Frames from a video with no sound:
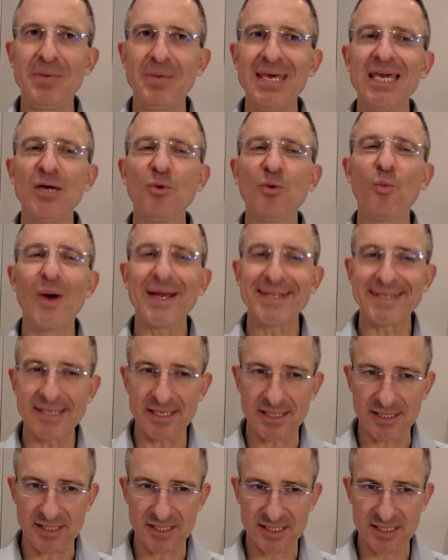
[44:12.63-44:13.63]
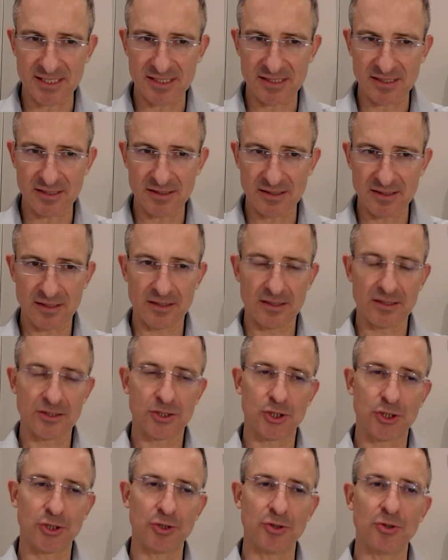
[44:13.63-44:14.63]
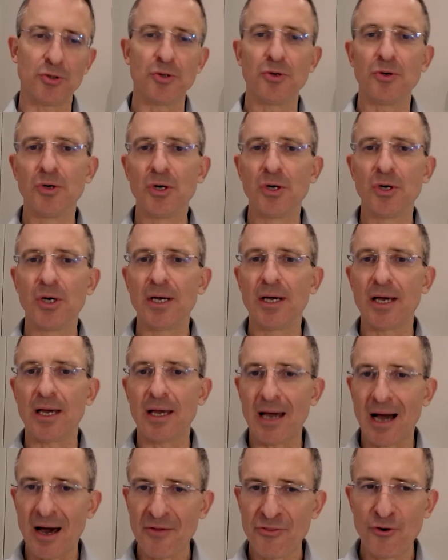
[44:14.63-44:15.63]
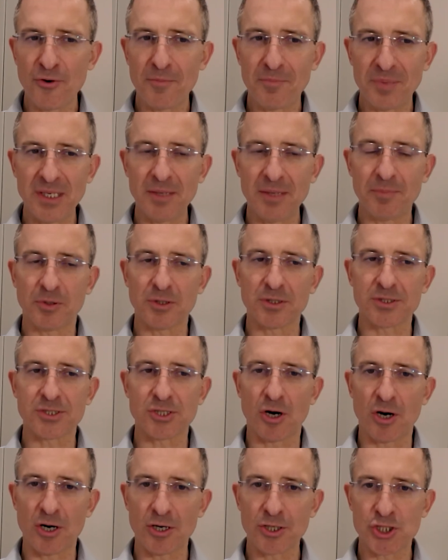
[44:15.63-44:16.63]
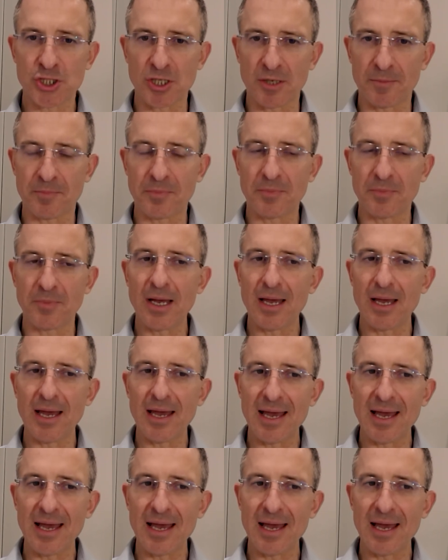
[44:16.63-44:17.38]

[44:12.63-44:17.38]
being witness to uh, other people's hardship